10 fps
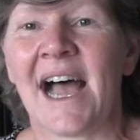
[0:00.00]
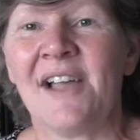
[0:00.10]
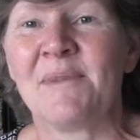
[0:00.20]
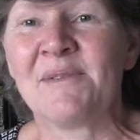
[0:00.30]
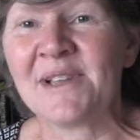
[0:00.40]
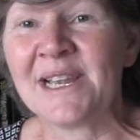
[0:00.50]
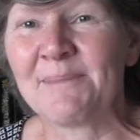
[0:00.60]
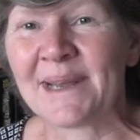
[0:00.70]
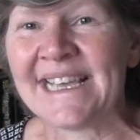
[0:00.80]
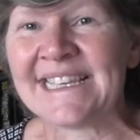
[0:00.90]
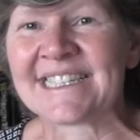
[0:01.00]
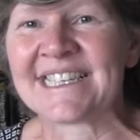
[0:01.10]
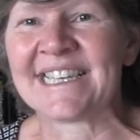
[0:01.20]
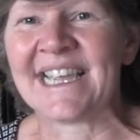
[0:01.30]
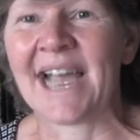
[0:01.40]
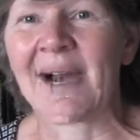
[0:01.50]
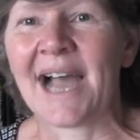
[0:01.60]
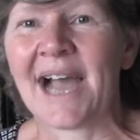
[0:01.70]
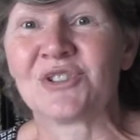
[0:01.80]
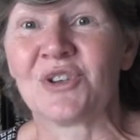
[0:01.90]
I've been really pleased to see how
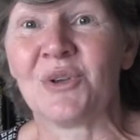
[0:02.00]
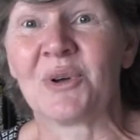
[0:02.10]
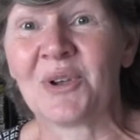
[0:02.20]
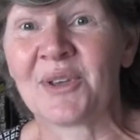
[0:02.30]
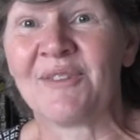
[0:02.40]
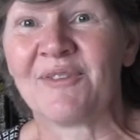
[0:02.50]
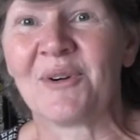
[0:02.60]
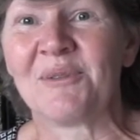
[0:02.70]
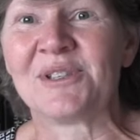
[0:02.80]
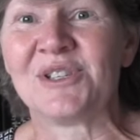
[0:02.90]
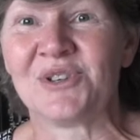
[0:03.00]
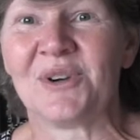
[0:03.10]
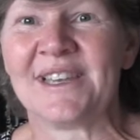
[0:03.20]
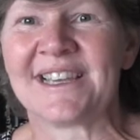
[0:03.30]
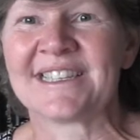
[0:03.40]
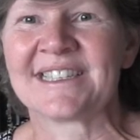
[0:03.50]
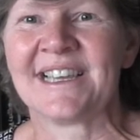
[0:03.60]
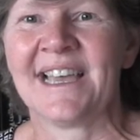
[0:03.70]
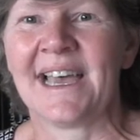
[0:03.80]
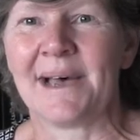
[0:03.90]
much you are looking forward to joining
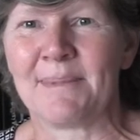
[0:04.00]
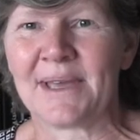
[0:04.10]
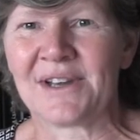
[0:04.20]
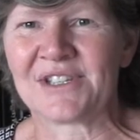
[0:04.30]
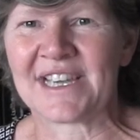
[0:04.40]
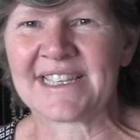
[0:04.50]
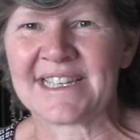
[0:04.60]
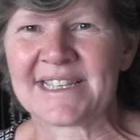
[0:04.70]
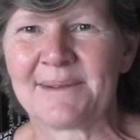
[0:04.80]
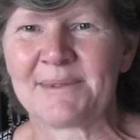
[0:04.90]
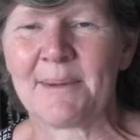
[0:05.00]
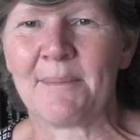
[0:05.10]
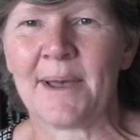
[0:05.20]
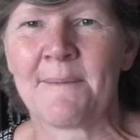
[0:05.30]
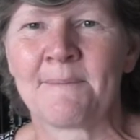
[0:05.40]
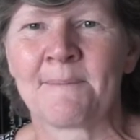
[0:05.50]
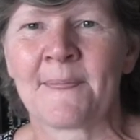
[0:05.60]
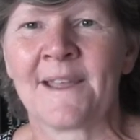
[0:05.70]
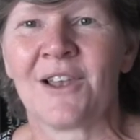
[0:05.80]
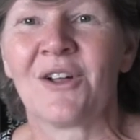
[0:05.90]
us at BRGS in September.
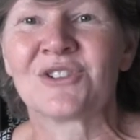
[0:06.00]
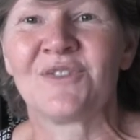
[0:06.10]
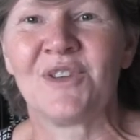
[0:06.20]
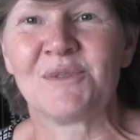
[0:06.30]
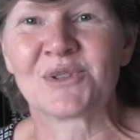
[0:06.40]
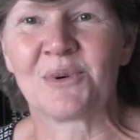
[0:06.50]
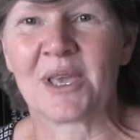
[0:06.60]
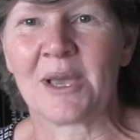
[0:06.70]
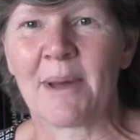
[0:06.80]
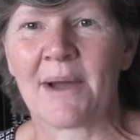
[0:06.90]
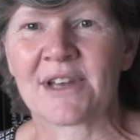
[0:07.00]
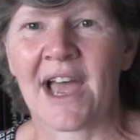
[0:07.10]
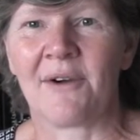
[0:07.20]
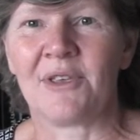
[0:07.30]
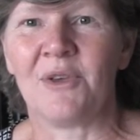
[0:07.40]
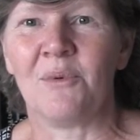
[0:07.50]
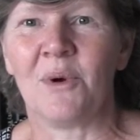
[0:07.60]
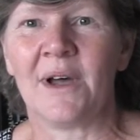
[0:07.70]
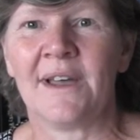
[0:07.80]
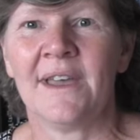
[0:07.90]
Lots of you were talking about how you
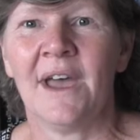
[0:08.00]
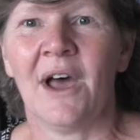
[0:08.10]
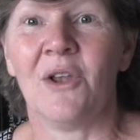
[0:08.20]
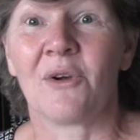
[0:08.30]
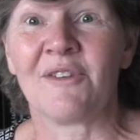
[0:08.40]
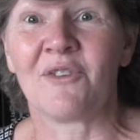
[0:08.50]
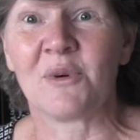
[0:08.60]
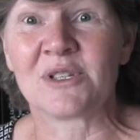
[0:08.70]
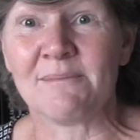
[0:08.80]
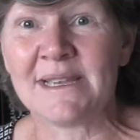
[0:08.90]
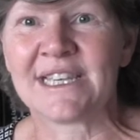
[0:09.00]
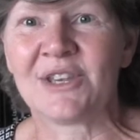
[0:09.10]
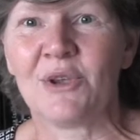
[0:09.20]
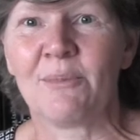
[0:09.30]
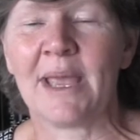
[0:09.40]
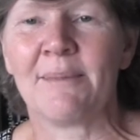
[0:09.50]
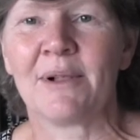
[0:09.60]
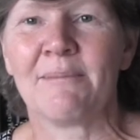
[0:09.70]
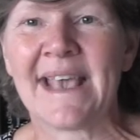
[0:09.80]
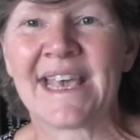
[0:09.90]
were looking forward to meeting new
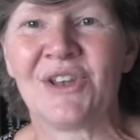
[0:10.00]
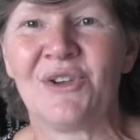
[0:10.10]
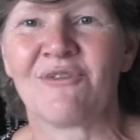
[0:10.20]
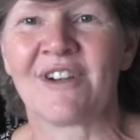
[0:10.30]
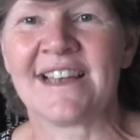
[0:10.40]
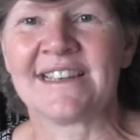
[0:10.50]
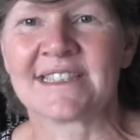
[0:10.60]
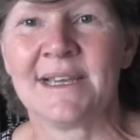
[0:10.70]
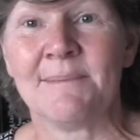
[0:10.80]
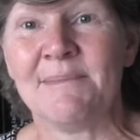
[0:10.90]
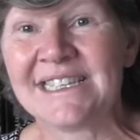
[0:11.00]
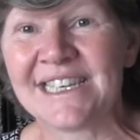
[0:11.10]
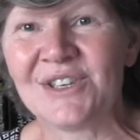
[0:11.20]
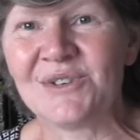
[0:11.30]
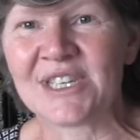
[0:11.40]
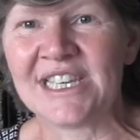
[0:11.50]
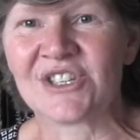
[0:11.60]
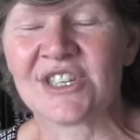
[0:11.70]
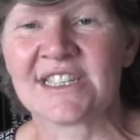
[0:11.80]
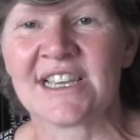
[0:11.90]
people, making new friends, meeting new
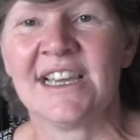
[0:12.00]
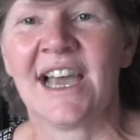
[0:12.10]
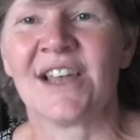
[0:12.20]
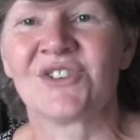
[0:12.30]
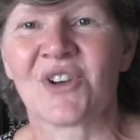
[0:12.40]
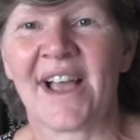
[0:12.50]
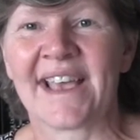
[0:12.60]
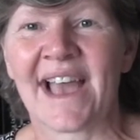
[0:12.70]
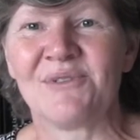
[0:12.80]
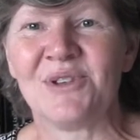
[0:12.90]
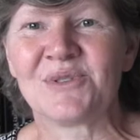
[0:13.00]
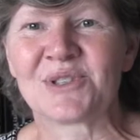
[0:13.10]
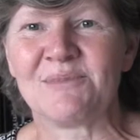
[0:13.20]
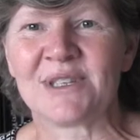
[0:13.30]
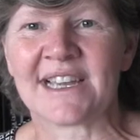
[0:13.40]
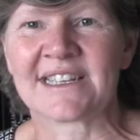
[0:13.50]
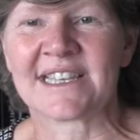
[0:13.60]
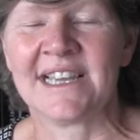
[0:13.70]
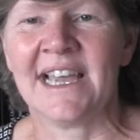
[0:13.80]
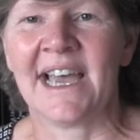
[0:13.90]
teachers, and trying out new
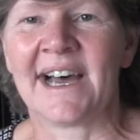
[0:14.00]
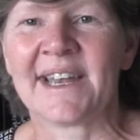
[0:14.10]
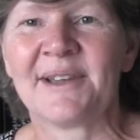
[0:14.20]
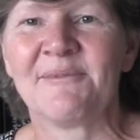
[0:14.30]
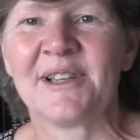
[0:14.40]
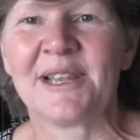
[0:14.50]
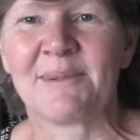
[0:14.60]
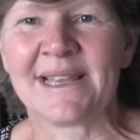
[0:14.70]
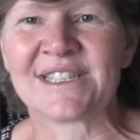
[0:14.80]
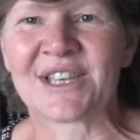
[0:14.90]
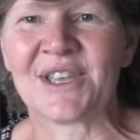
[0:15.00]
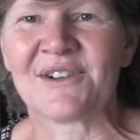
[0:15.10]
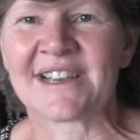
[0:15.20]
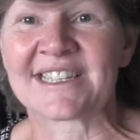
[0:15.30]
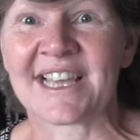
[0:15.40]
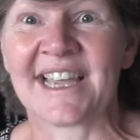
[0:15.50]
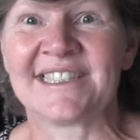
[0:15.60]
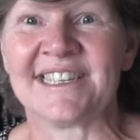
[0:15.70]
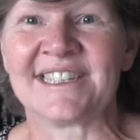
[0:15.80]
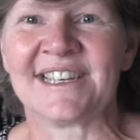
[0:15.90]
subjects. And I'm really pleased that you're
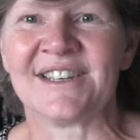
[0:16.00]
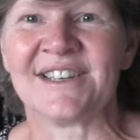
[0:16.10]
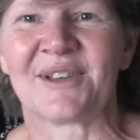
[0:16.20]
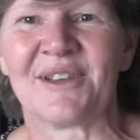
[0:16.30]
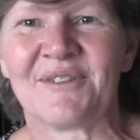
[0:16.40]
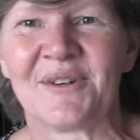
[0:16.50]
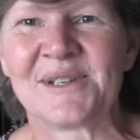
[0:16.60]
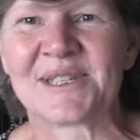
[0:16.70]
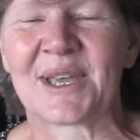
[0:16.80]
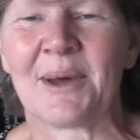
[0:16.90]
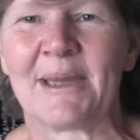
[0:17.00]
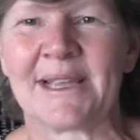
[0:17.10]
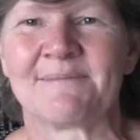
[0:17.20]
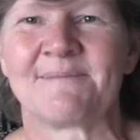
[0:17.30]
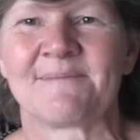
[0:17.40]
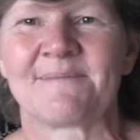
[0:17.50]
excited and are looking forward to coming.